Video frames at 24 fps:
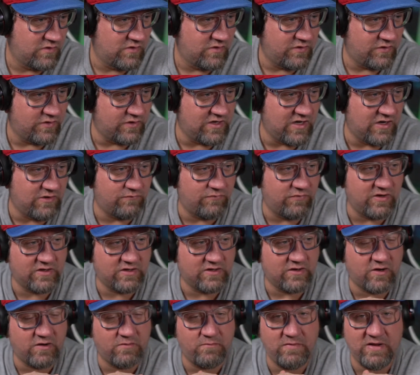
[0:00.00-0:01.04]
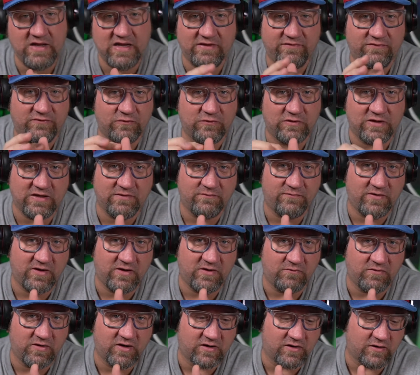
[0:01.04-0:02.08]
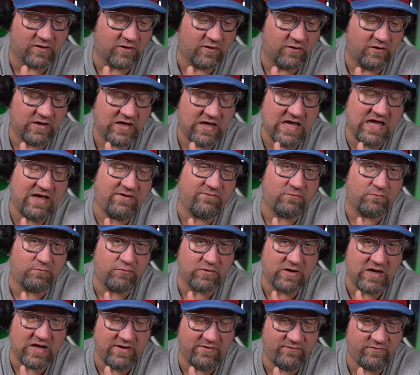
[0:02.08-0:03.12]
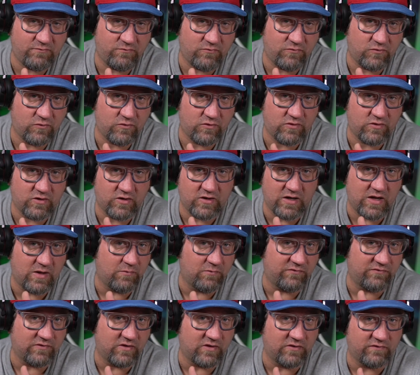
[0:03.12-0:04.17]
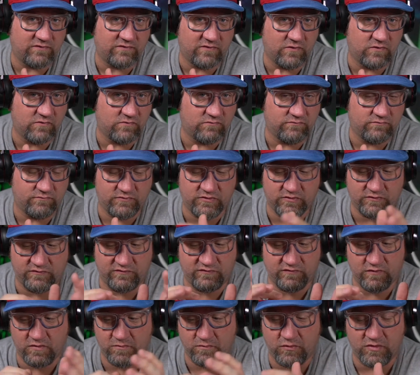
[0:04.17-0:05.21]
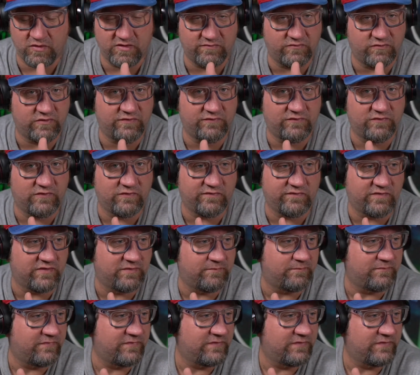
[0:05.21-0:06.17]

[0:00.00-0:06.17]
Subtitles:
you got Rekgar? Man, I still can't find Rekgar. I have him ordered on Amazon, so he'll show up whenever he shows up.